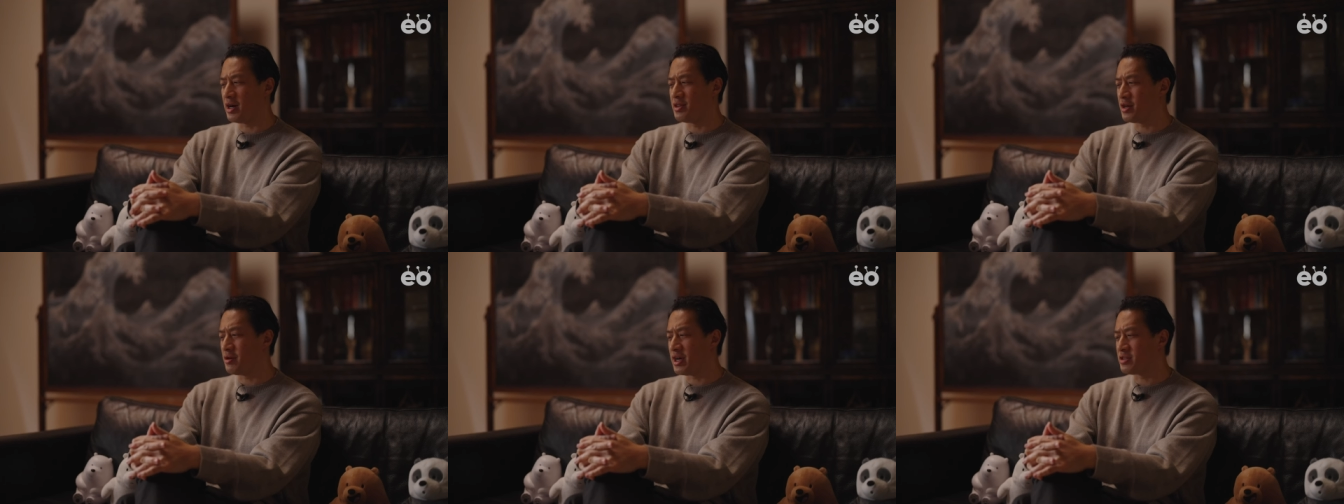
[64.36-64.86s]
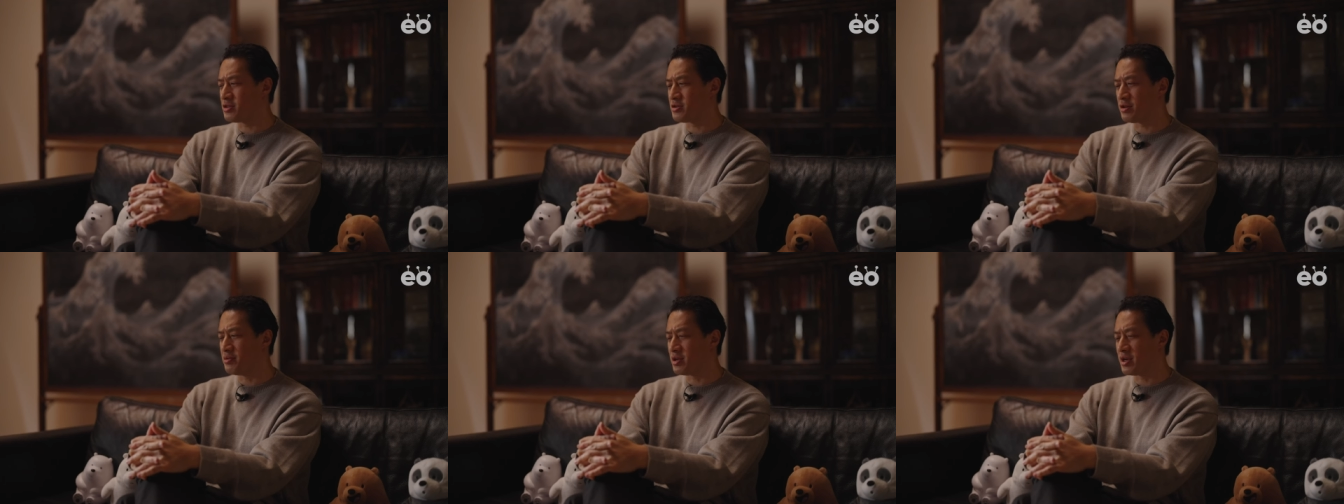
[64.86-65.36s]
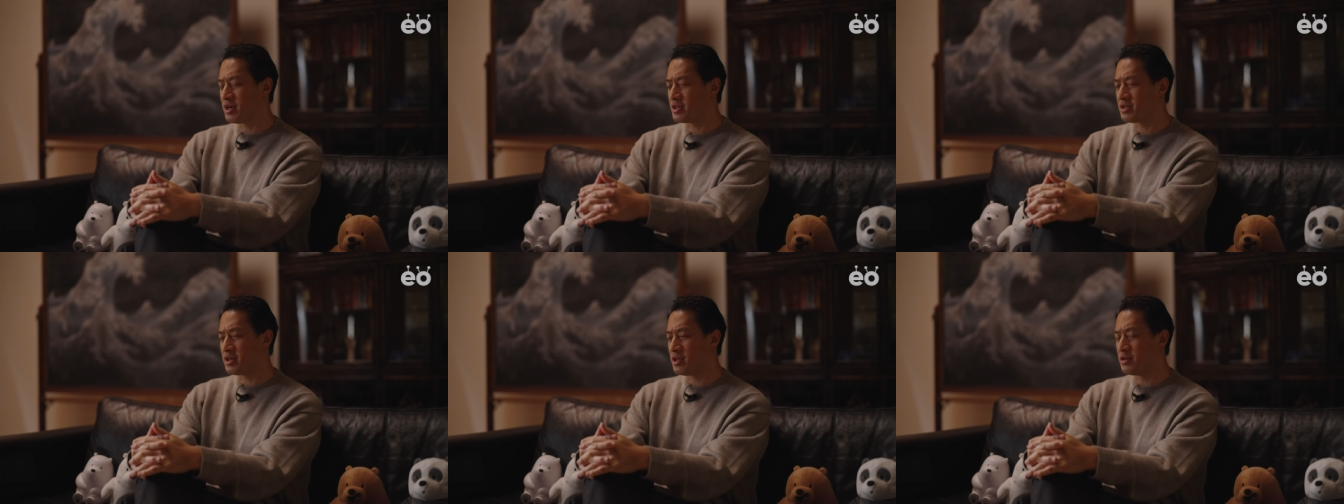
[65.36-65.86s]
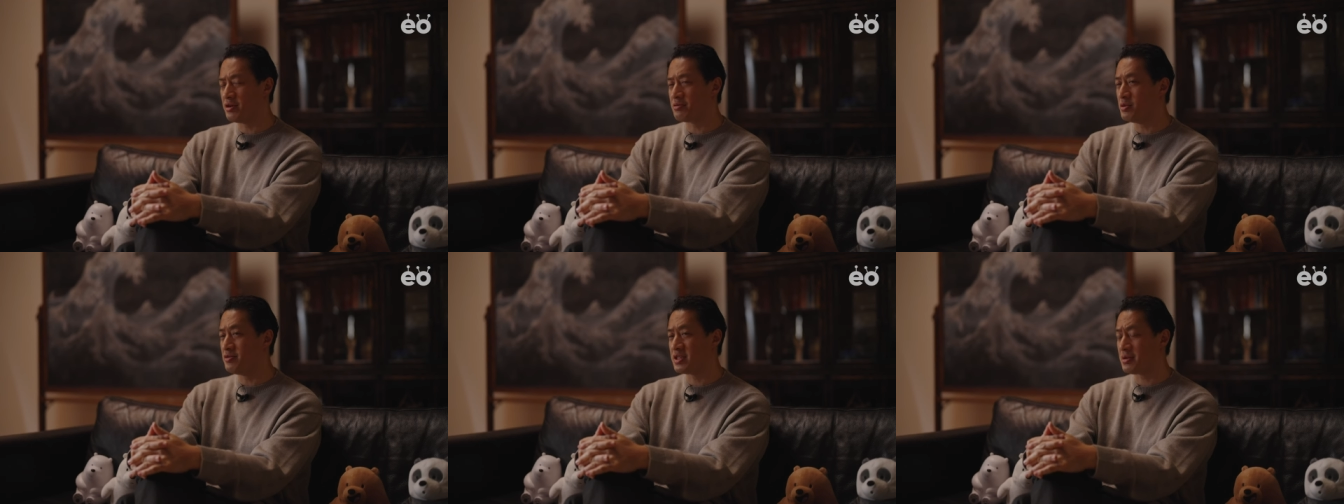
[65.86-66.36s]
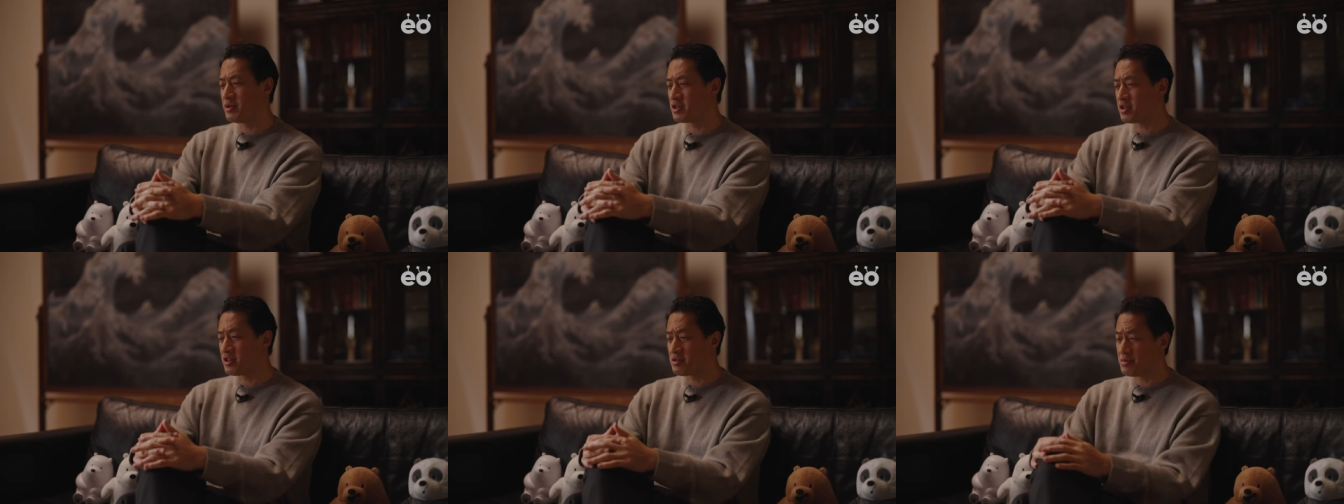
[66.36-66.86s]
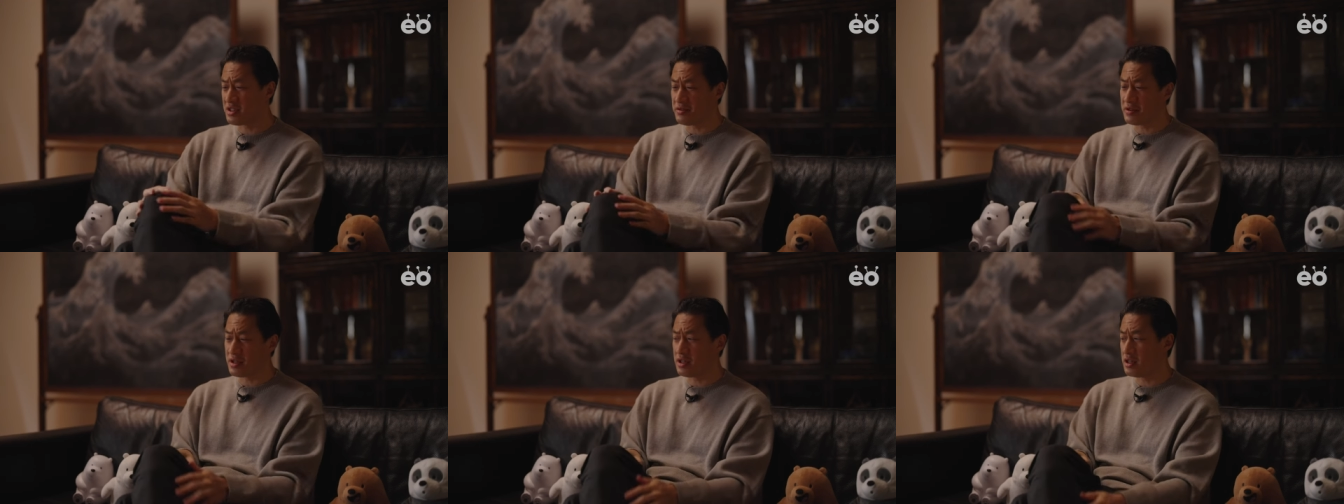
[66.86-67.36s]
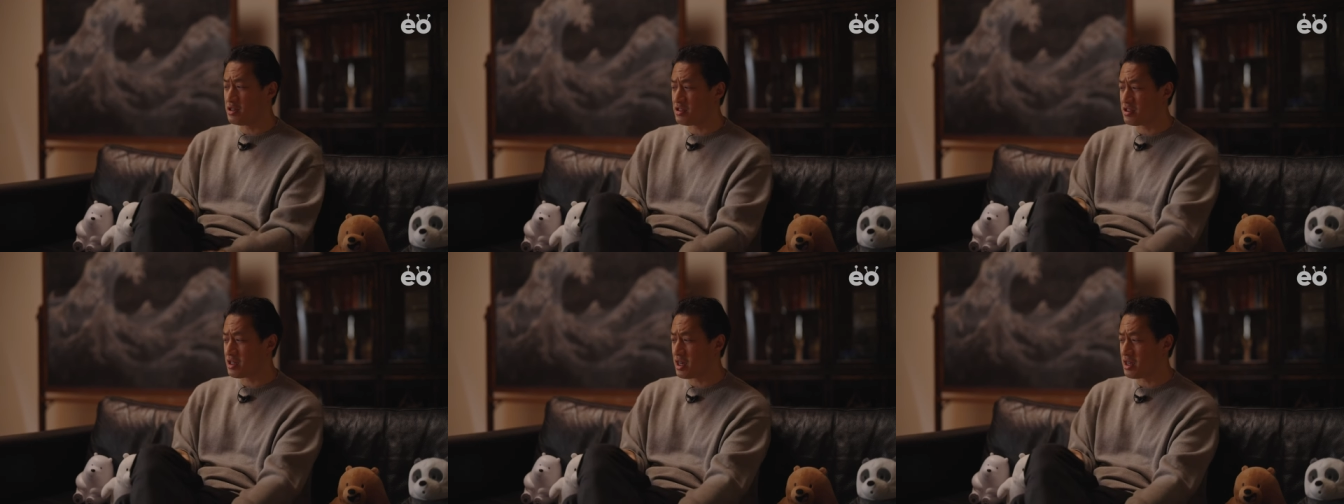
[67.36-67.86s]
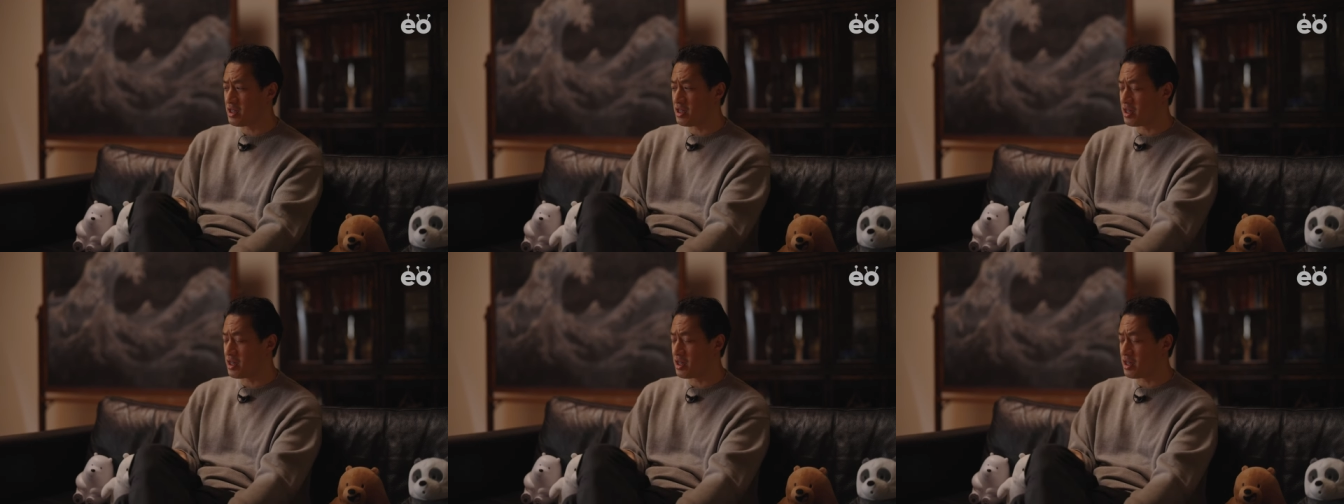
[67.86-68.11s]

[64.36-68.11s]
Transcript: I think as a storyboard artist on those movies at Pixar specifically, you're just kind of